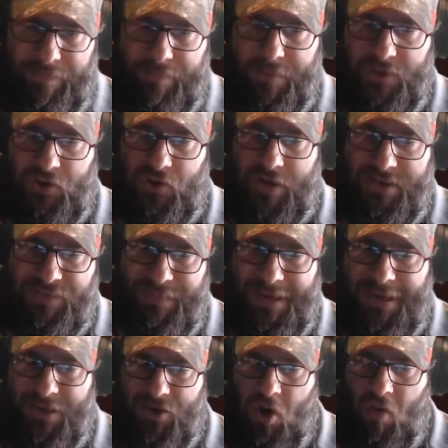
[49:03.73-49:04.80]
But trust me,
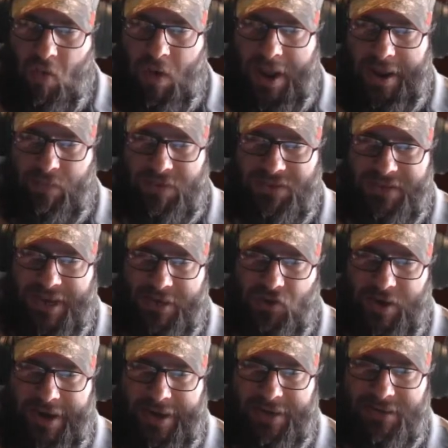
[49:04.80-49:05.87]
in no way was I
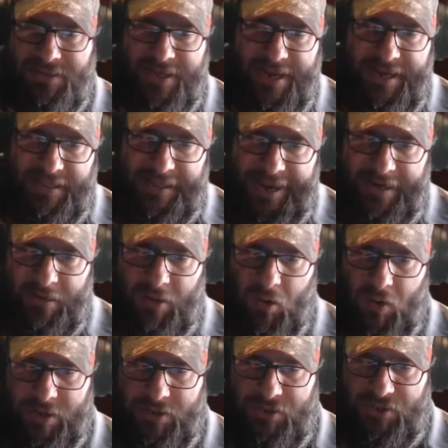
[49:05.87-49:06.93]
trying to say
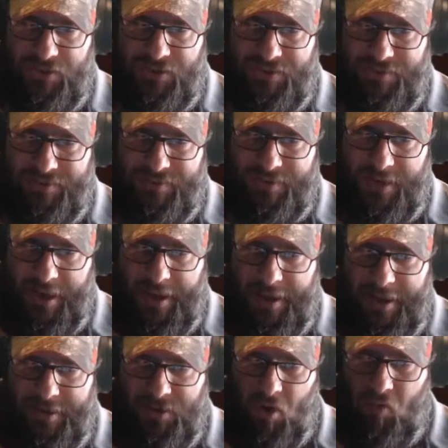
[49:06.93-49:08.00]
landlords
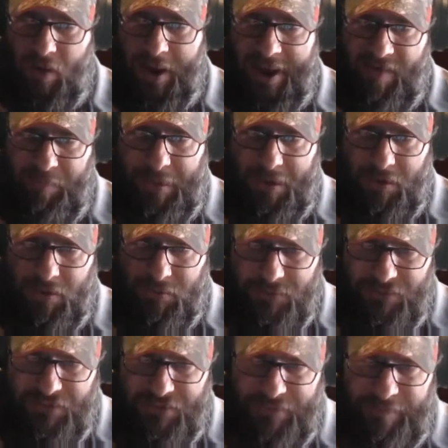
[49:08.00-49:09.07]
don't have
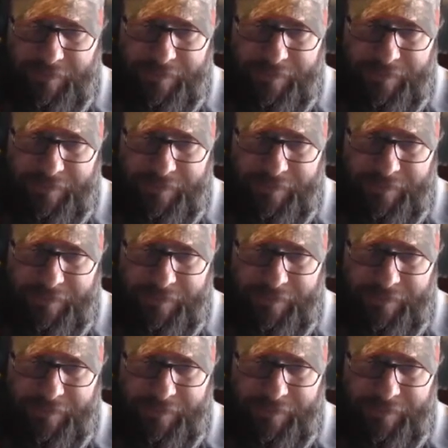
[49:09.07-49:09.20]
bills.